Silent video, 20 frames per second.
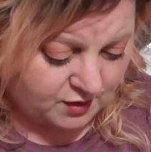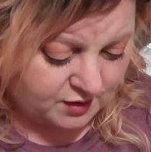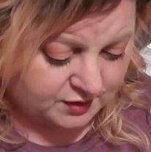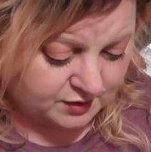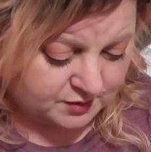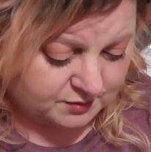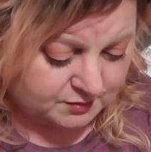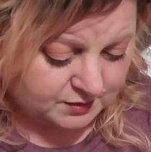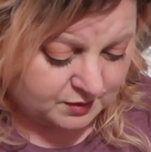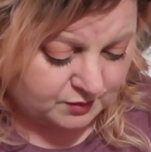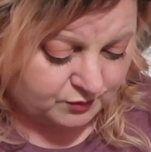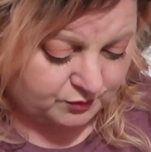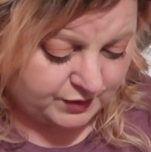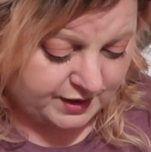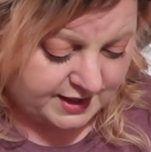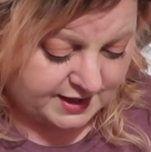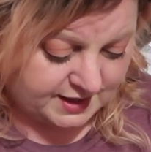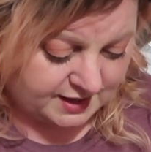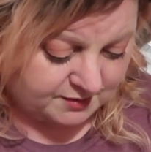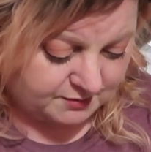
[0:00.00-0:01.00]
Autumn
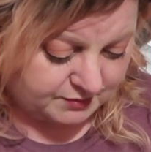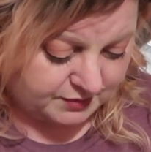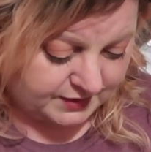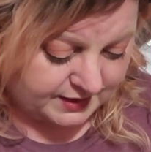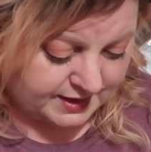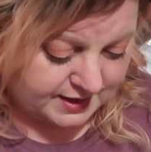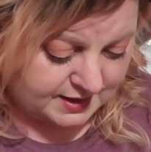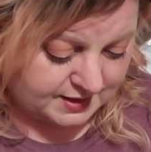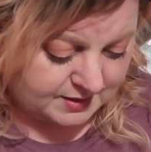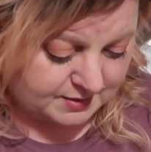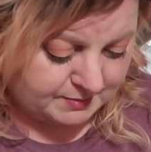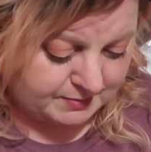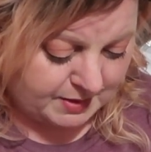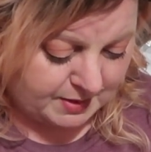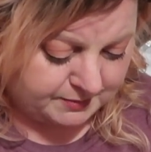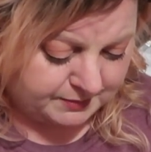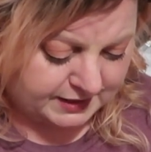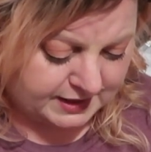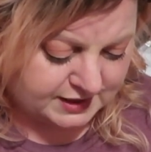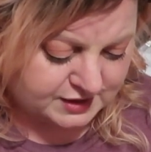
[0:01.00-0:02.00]
Reading Blend
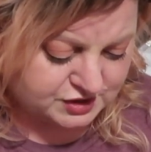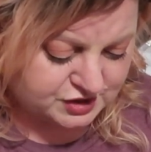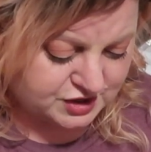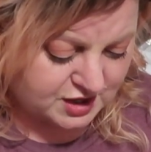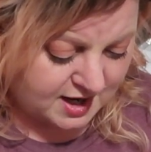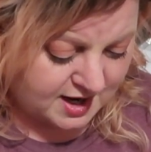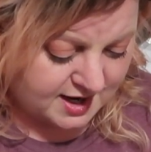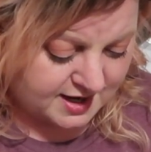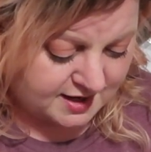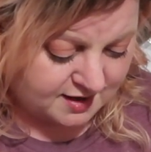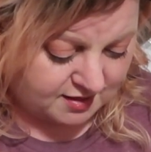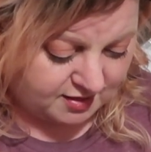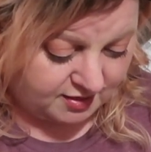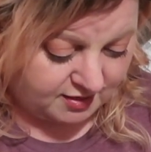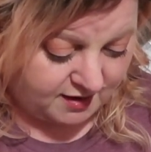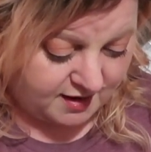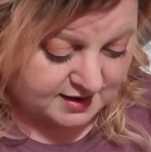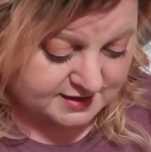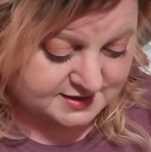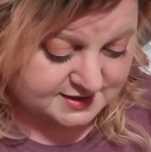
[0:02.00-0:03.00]
Pumpkin Chai
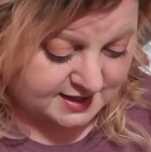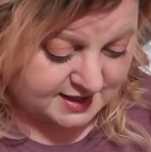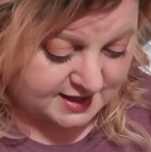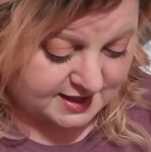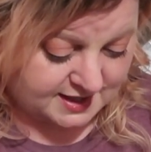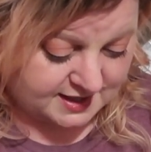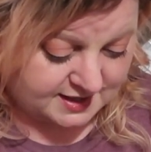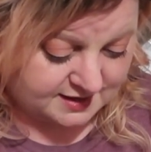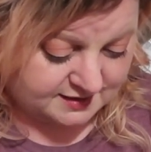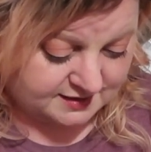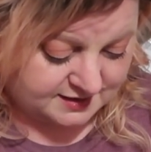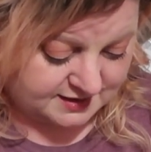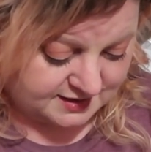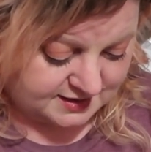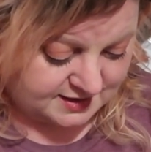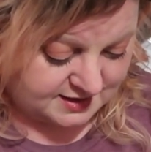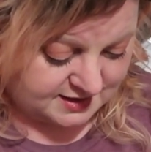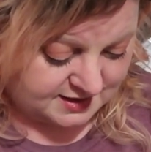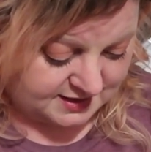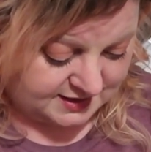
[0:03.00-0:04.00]
Latte.
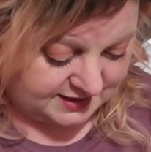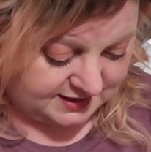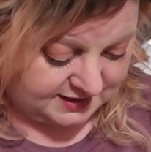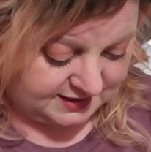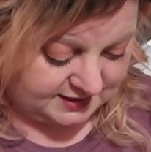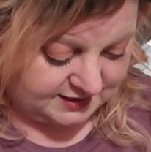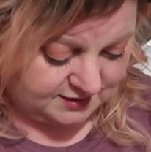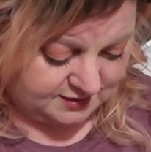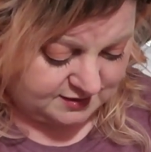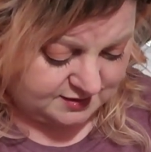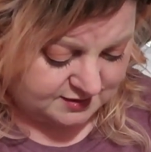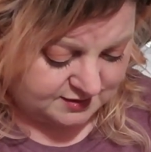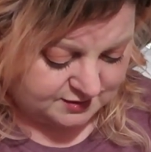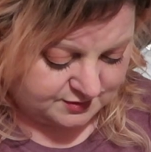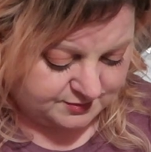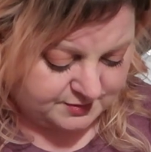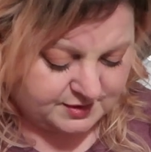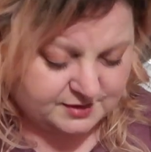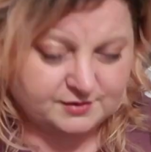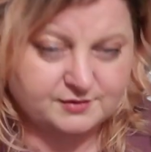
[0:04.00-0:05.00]

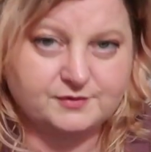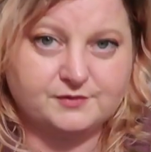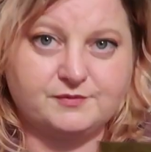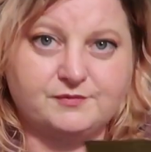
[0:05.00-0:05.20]
Yum.